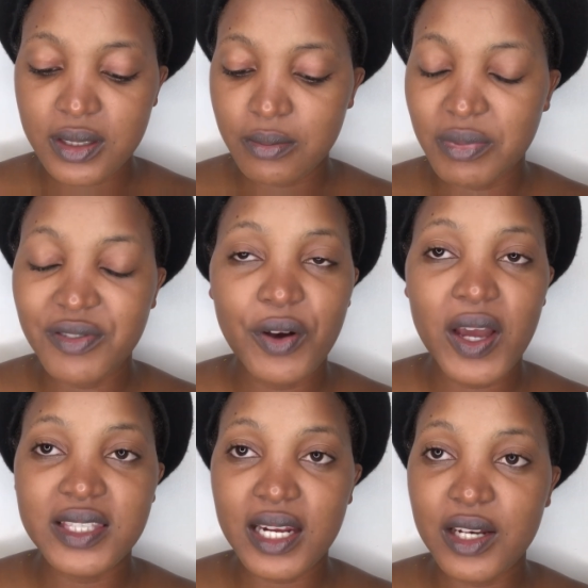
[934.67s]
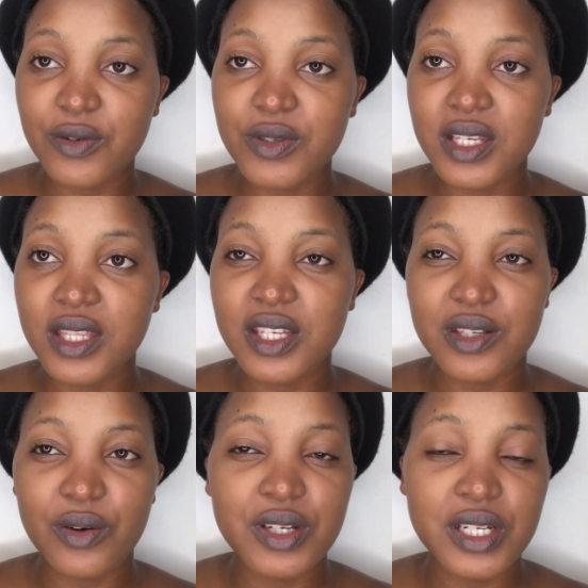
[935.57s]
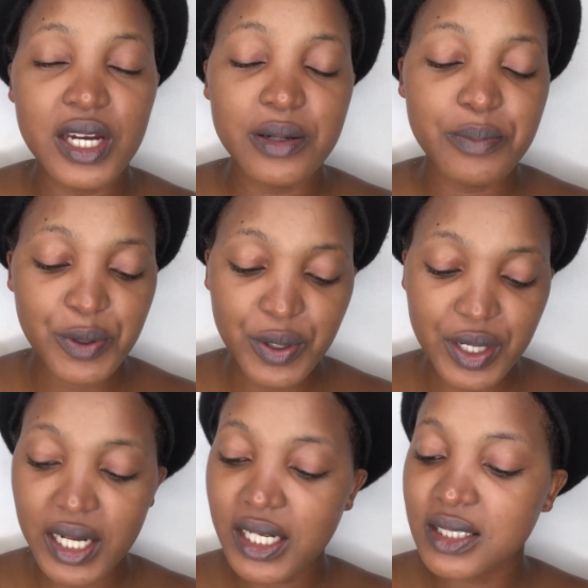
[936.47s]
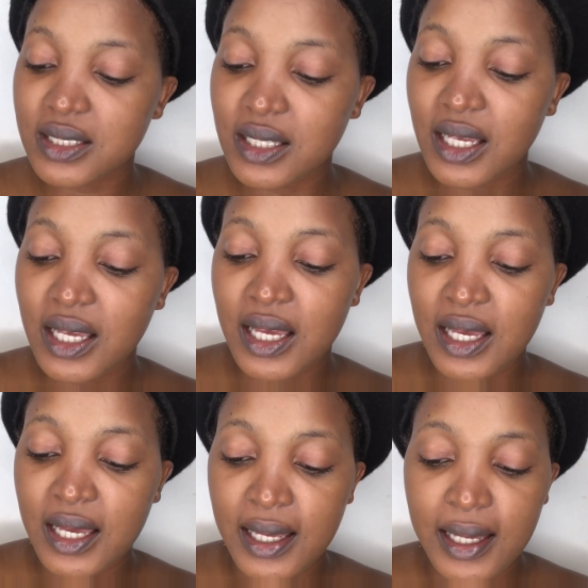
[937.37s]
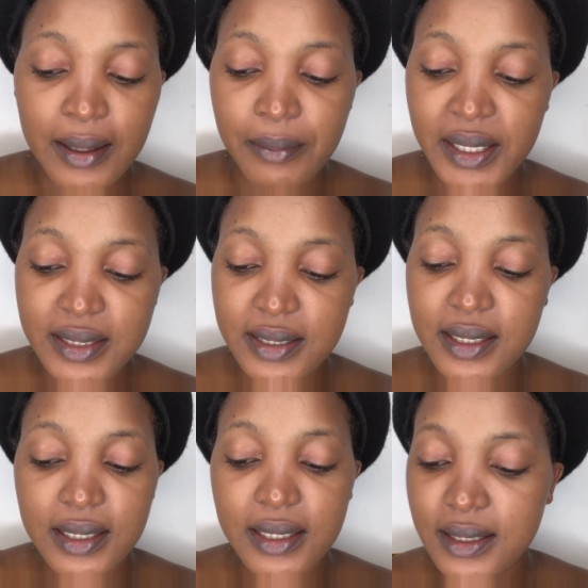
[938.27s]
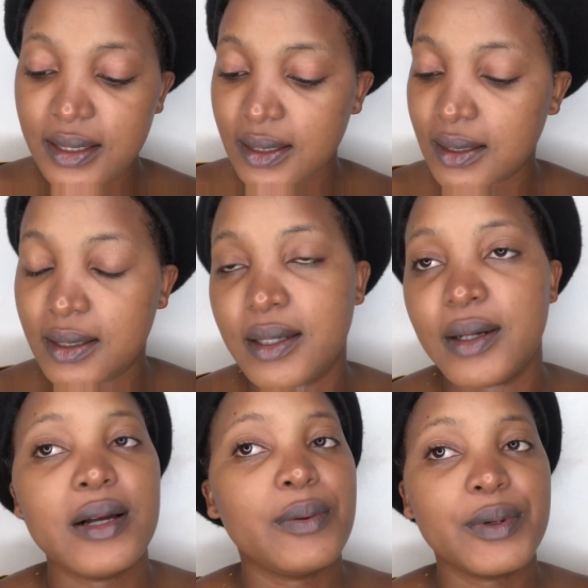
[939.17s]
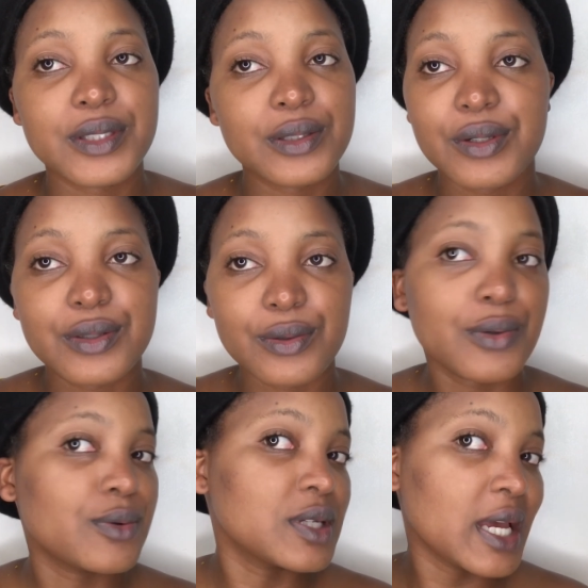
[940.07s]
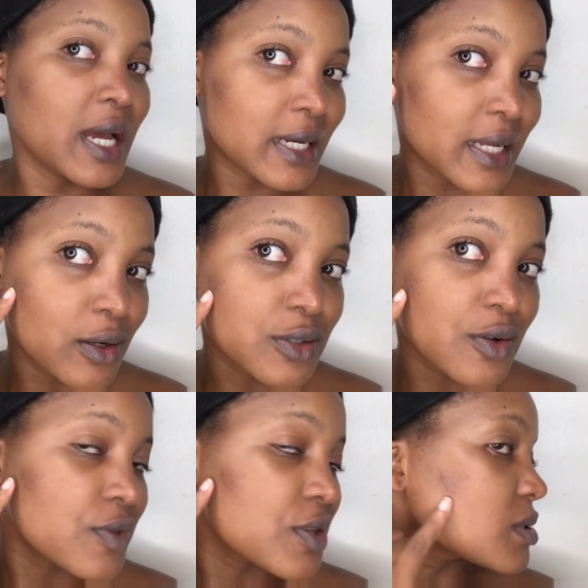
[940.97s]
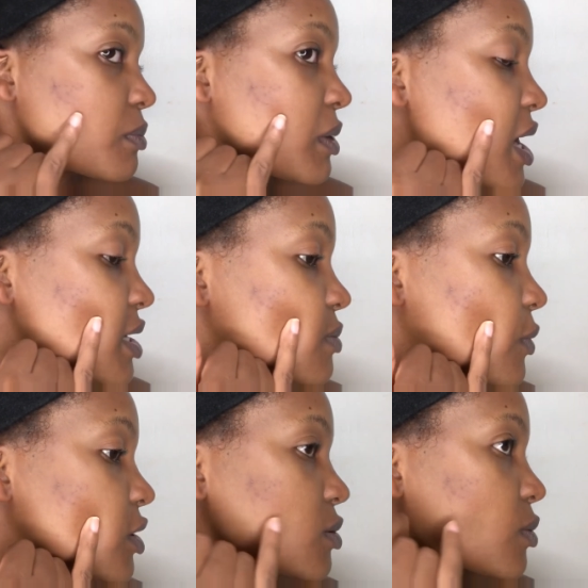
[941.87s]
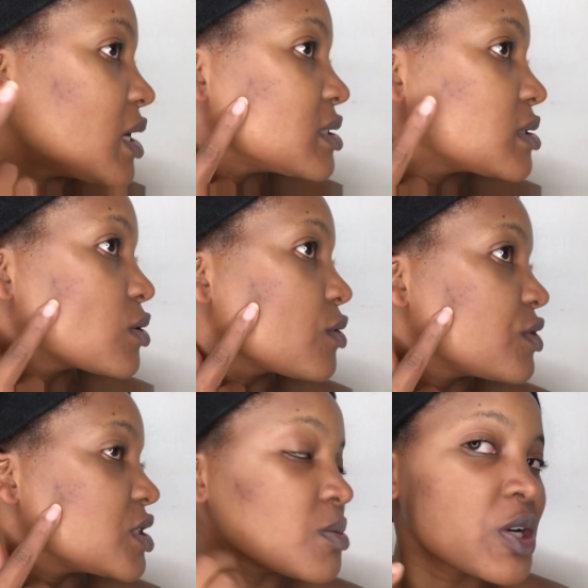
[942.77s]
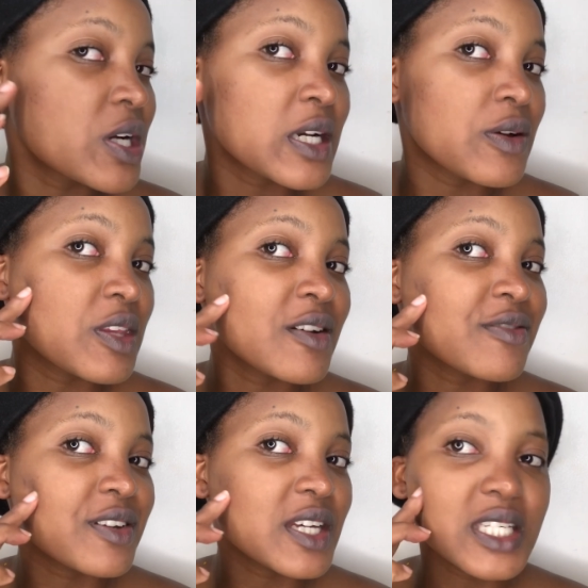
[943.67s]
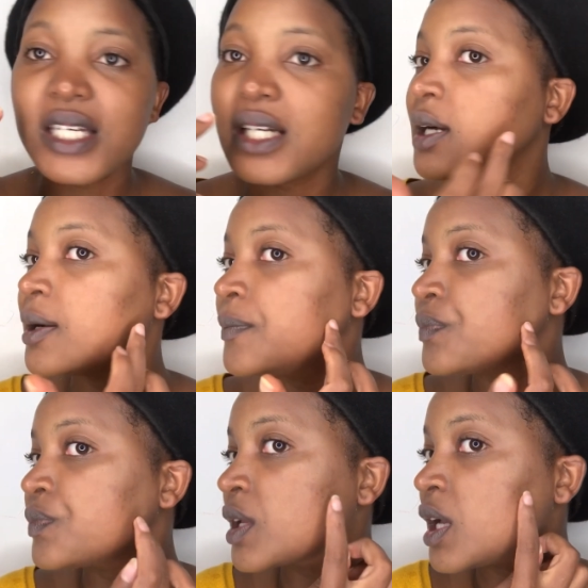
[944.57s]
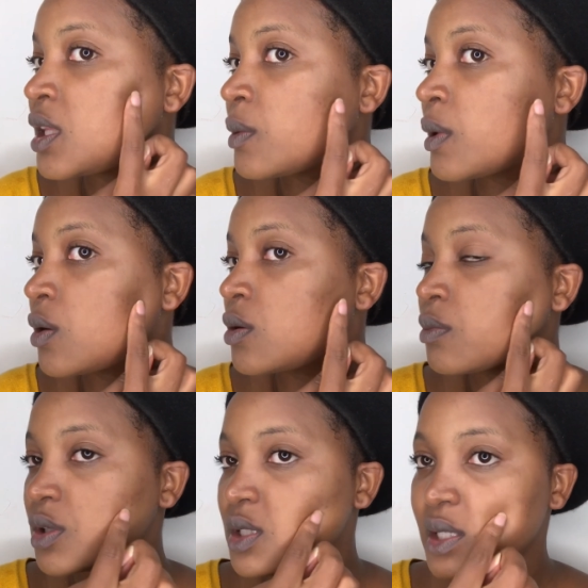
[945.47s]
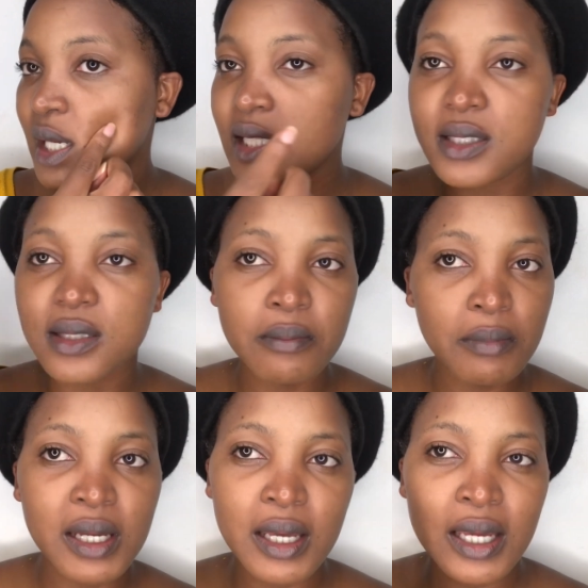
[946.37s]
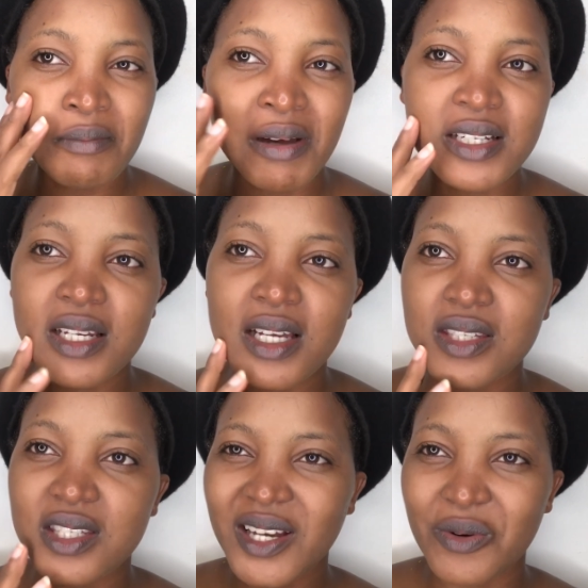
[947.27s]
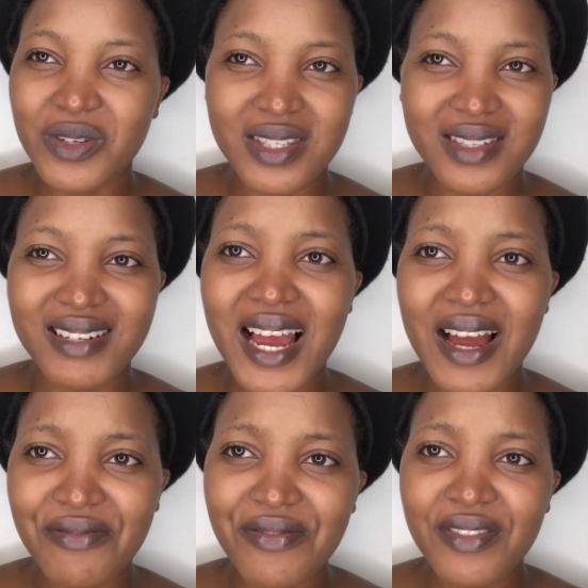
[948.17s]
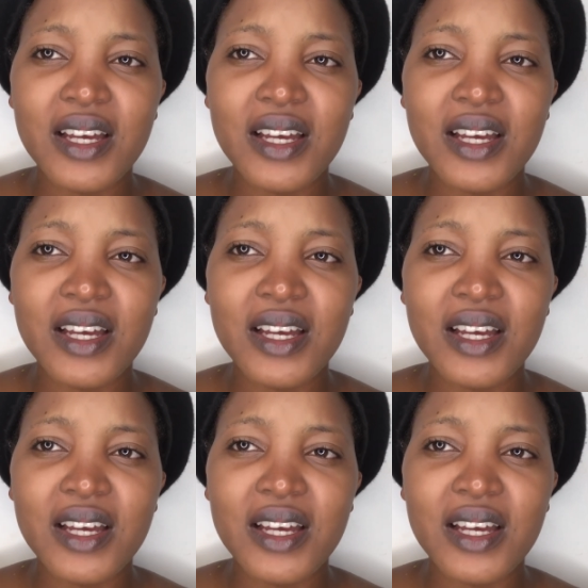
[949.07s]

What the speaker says: Before I started using these Ordinary products, my skin was not so good. I had a lot of these black spots were so visible. Right now they are fading, and they were on both sides. My texture was rough.